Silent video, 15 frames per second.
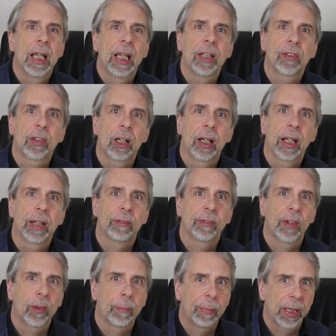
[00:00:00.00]
it's clear
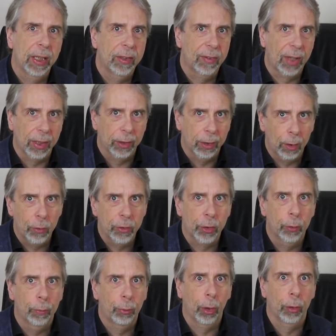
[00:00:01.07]
that there's big
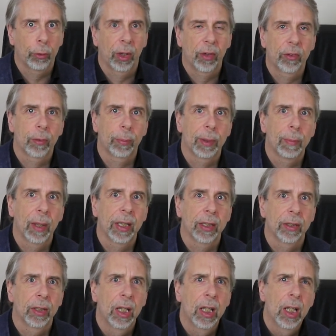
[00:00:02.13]
technological progress to be
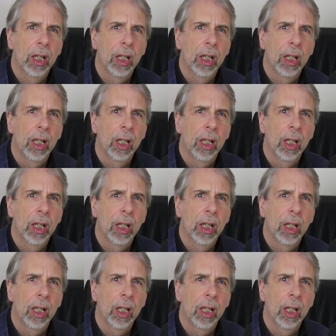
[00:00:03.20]
made.